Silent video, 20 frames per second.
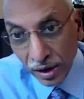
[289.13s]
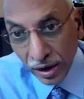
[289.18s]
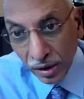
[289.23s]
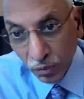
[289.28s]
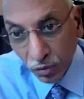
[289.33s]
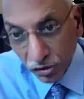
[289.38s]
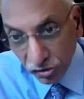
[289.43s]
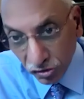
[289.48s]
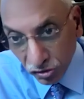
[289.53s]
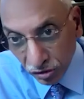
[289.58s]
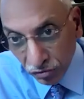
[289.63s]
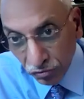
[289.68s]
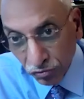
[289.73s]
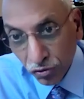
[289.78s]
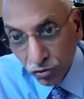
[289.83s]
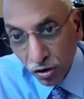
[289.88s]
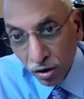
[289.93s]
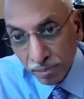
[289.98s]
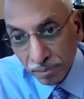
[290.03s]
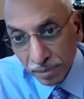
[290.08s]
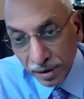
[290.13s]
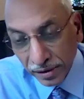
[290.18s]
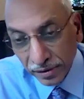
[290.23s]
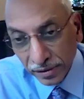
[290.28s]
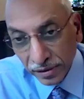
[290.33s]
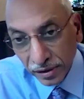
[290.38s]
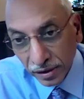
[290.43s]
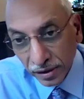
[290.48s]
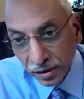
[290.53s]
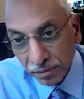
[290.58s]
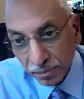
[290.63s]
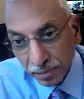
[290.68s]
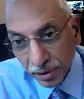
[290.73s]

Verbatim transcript: I was informed by the,